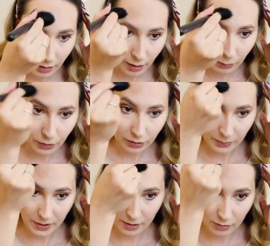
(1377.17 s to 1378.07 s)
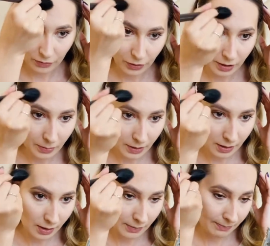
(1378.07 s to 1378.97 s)
I will not obsess over it
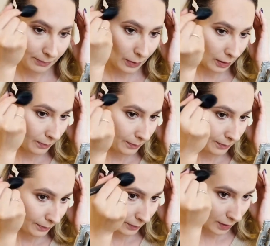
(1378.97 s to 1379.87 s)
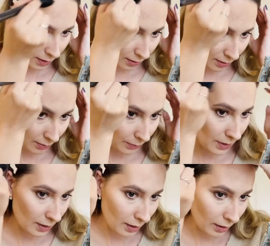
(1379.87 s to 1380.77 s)
because, well, this is a
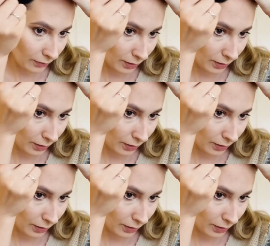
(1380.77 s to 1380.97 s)
mistake I